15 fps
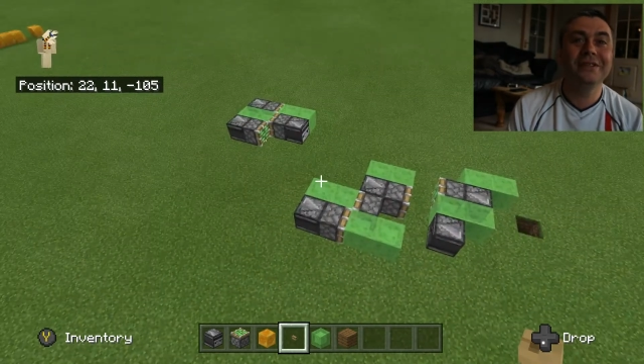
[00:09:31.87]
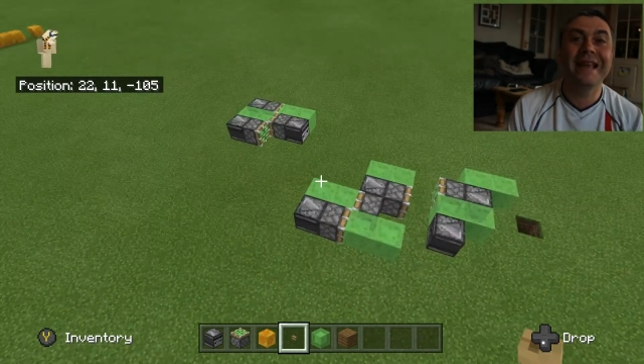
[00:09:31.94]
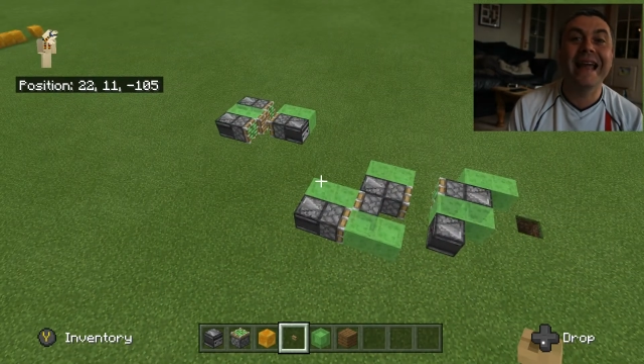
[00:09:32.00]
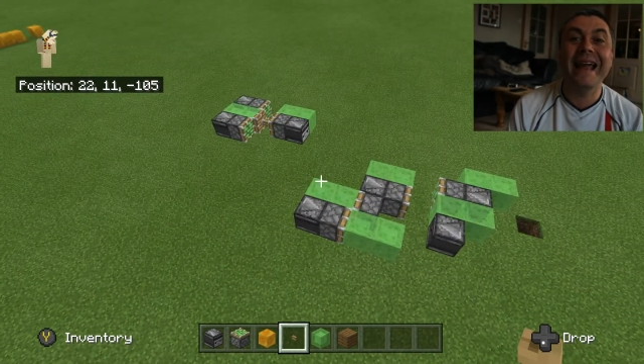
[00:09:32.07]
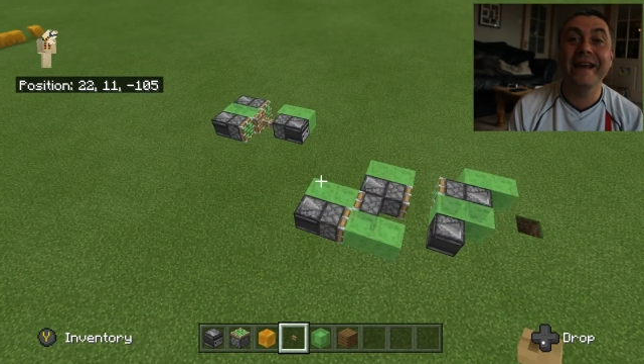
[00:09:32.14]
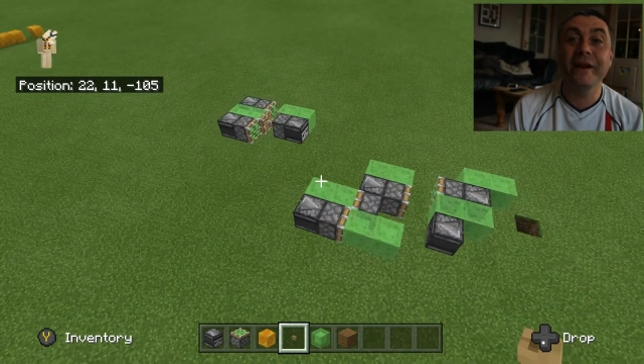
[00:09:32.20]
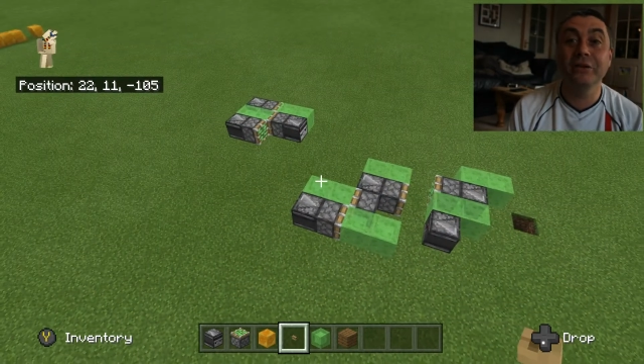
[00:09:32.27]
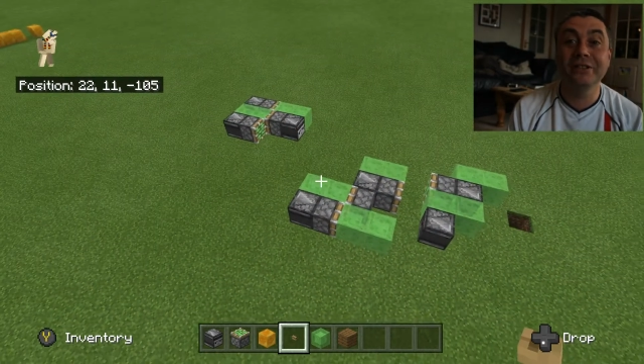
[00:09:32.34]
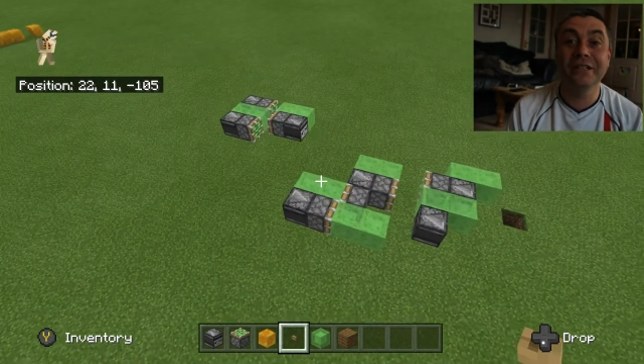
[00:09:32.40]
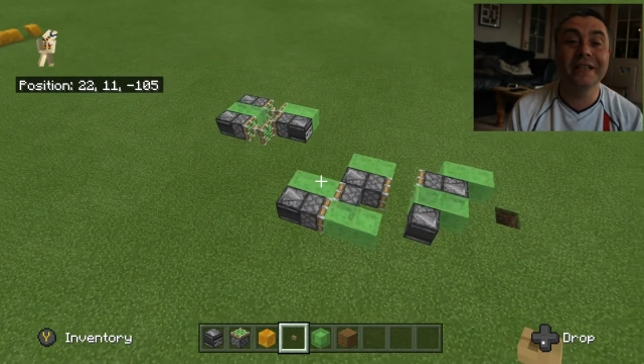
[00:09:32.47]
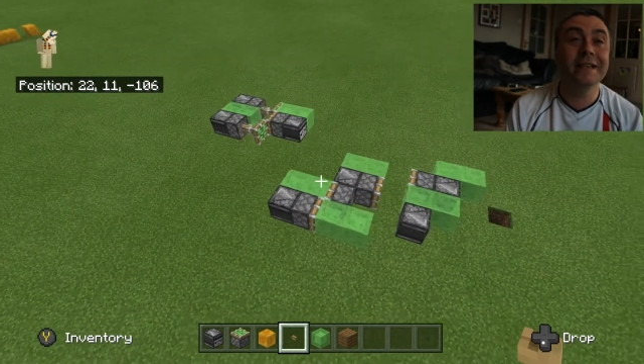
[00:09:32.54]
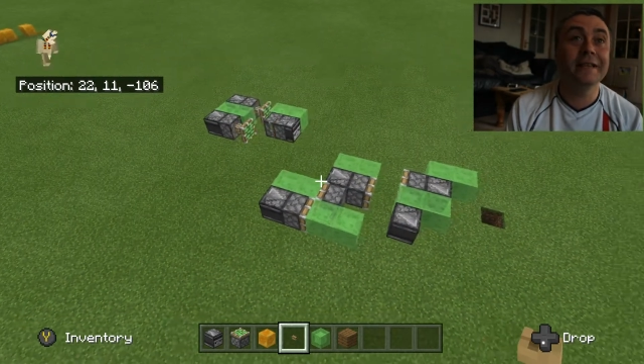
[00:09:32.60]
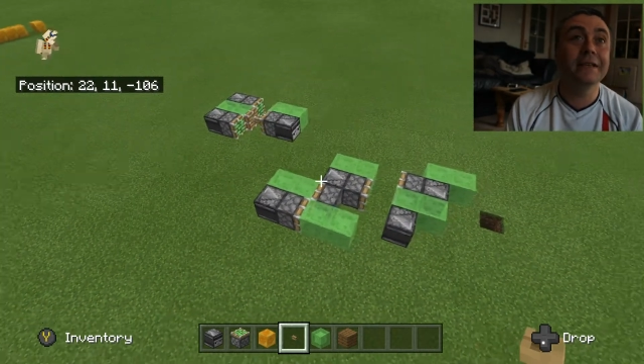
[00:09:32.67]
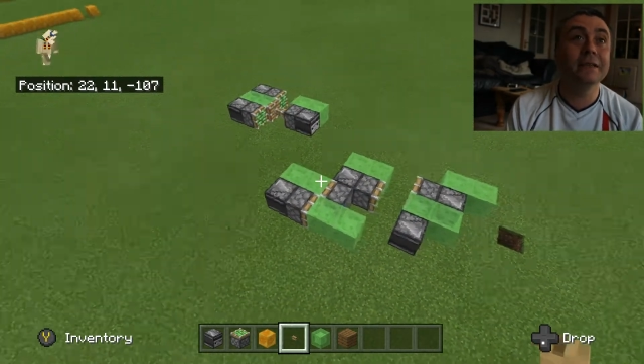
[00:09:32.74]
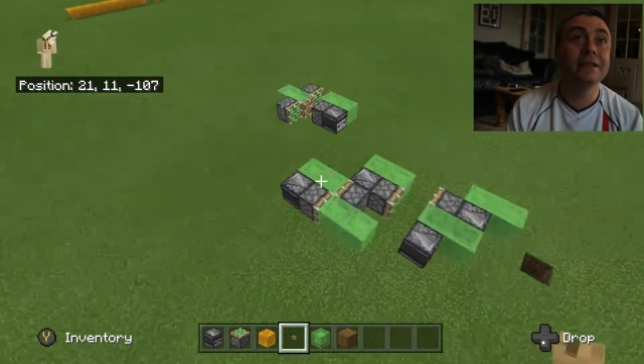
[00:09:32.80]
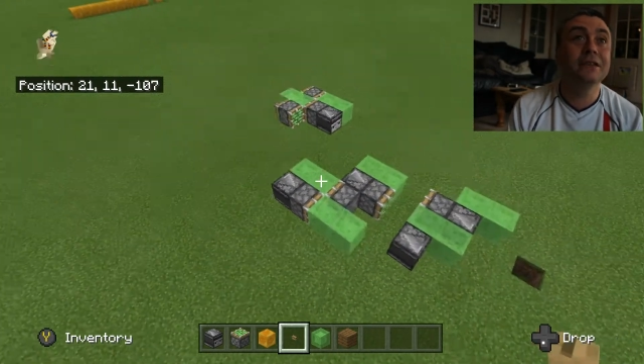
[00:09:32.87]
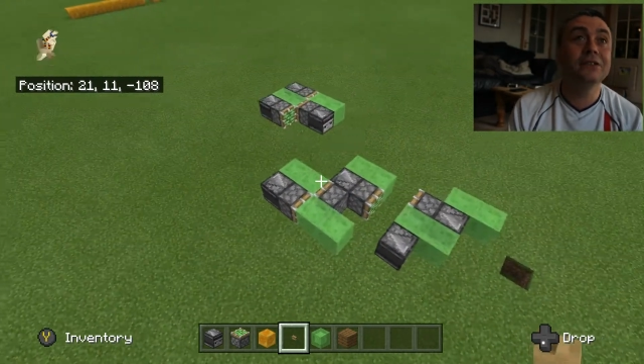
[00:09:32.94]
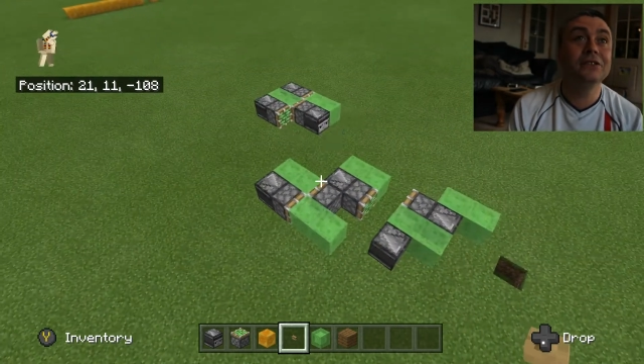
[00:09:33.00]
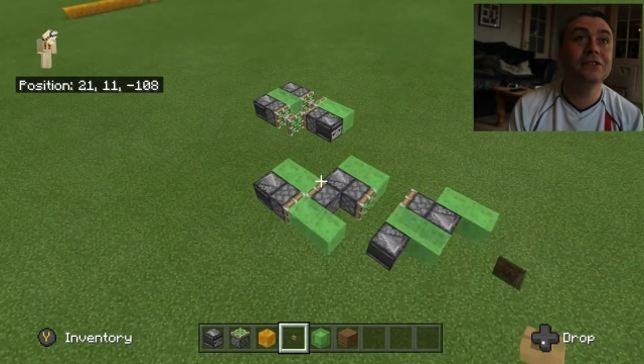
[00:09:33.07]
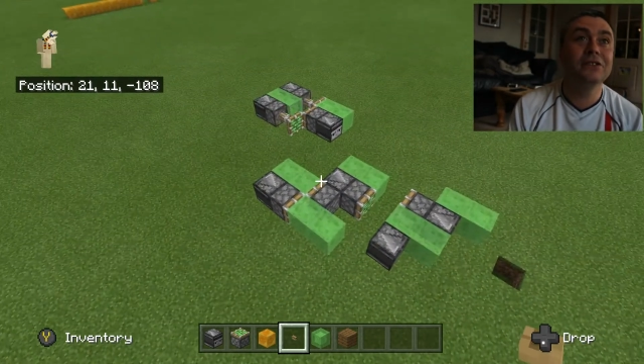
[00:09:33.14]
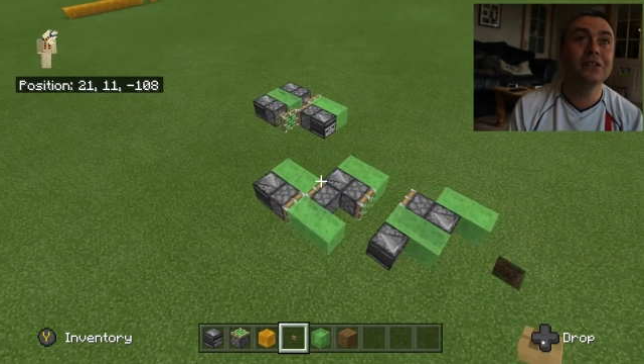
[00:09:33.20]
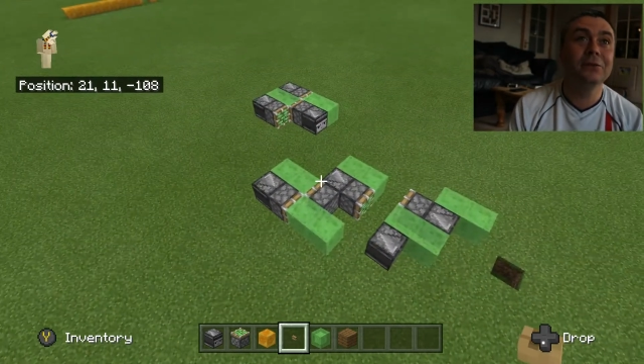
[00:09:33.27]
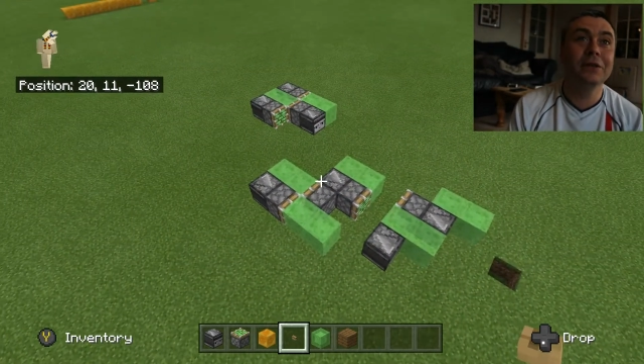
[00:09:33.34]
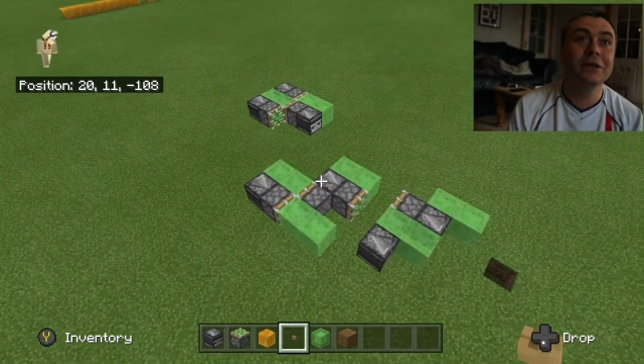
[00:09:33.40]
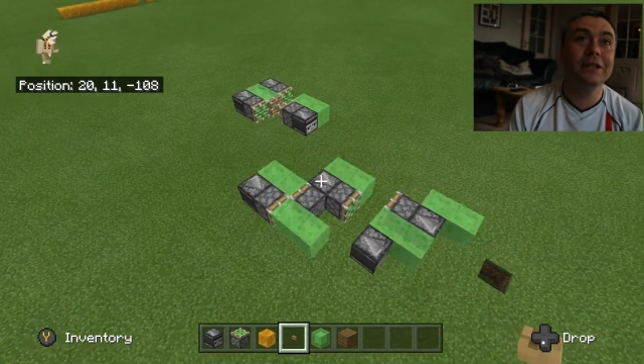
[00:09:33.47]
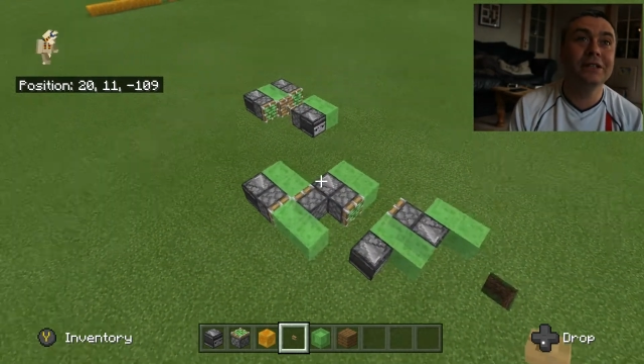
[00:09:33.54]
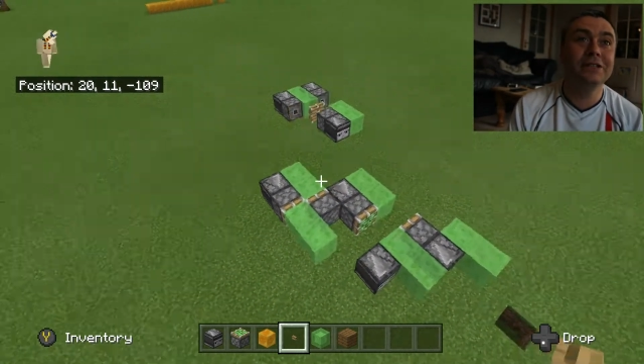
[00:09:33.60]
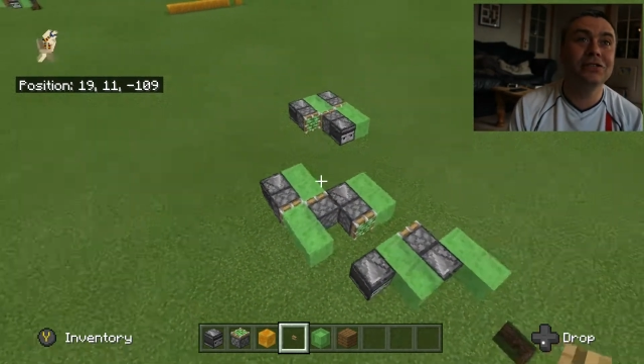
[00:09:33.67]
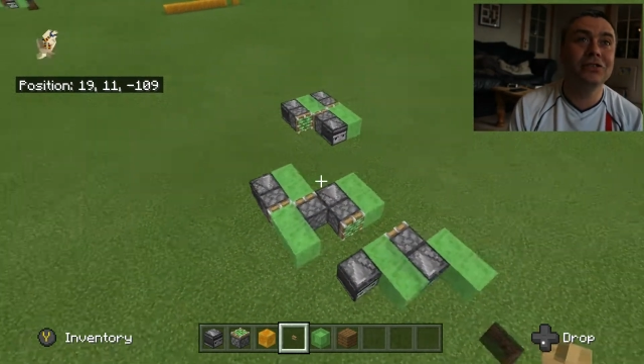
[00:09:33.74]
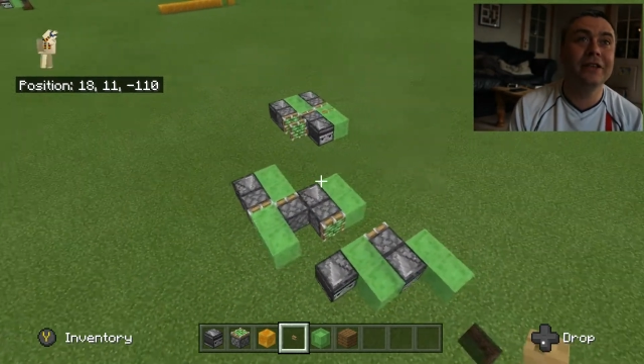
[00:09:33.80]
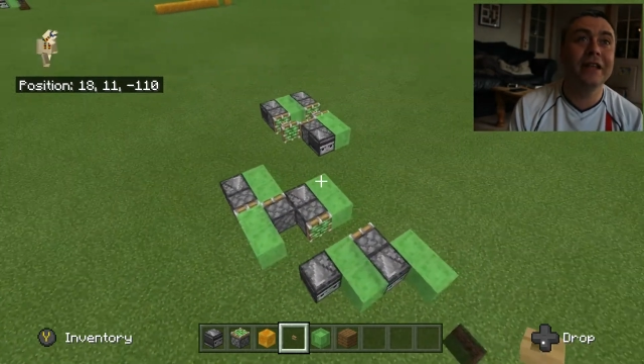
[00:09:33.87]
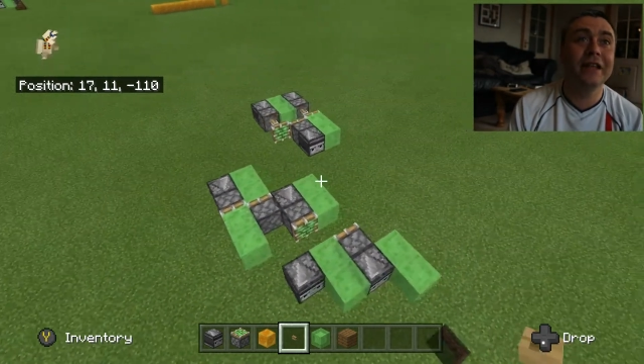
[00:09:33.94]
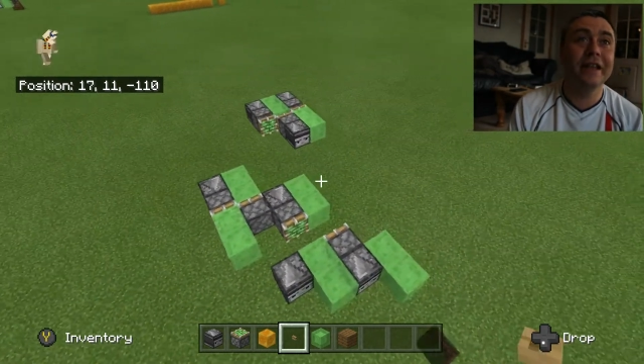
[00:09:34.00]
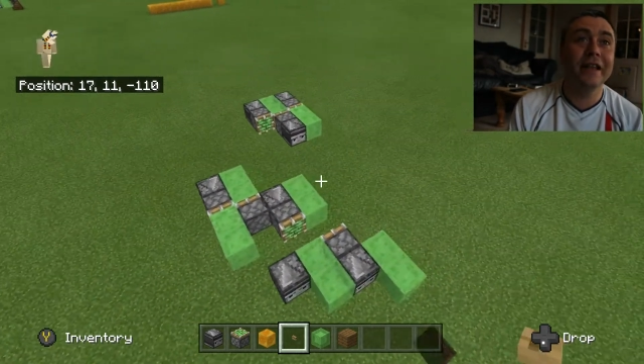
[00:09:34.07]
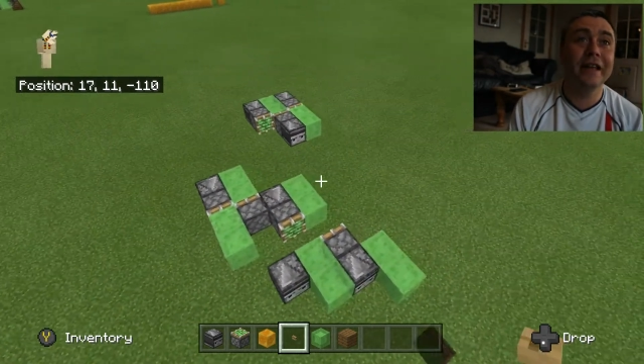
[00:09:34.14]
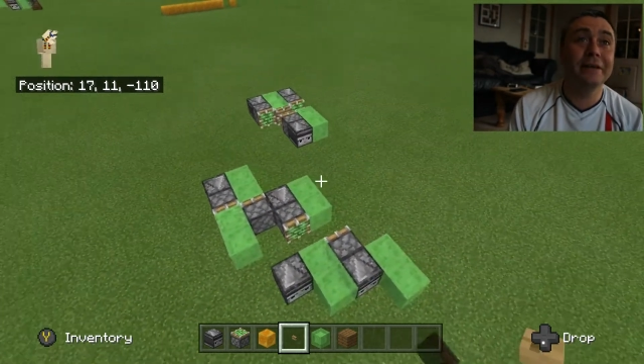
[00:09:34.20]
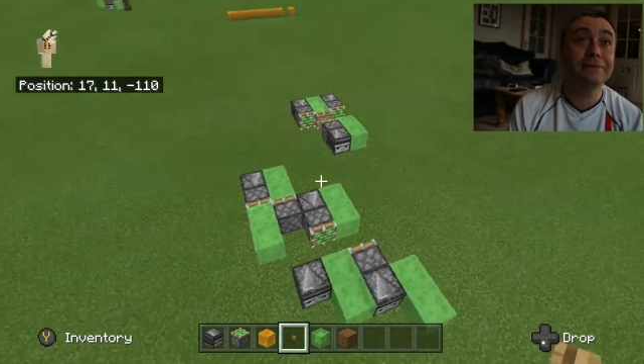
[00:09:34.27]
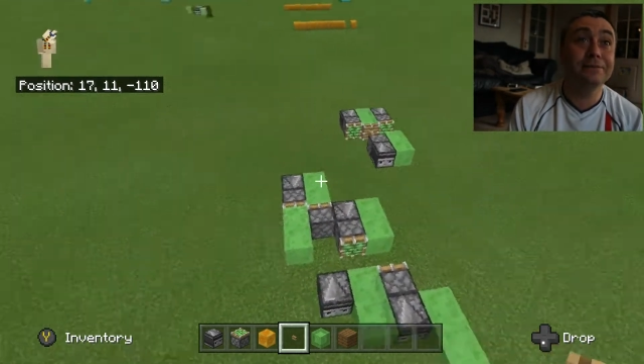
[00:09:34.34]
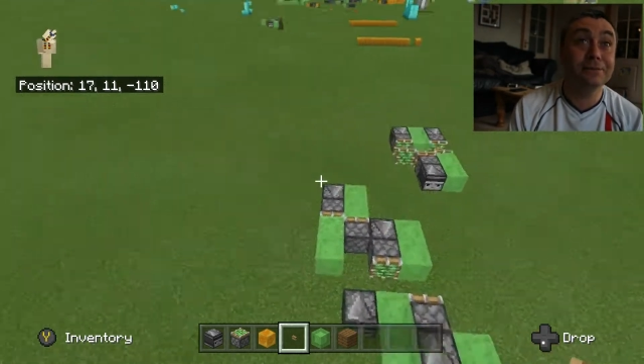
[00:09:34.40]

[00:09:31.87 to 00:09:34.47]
chaotic, so enjoy that there.